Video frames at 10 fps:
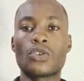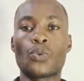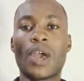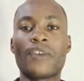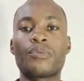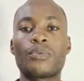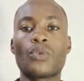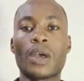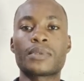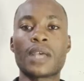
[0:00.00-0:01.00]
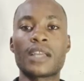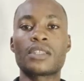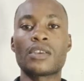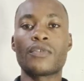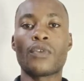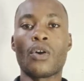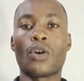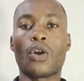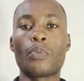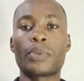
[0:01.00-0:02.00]
So we have website
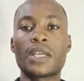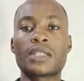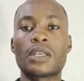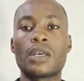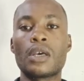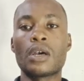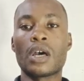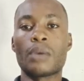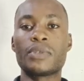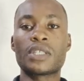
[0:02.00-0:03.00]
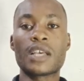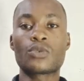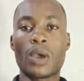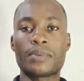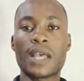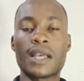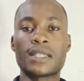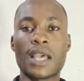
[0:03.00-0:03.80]
for companies, business website.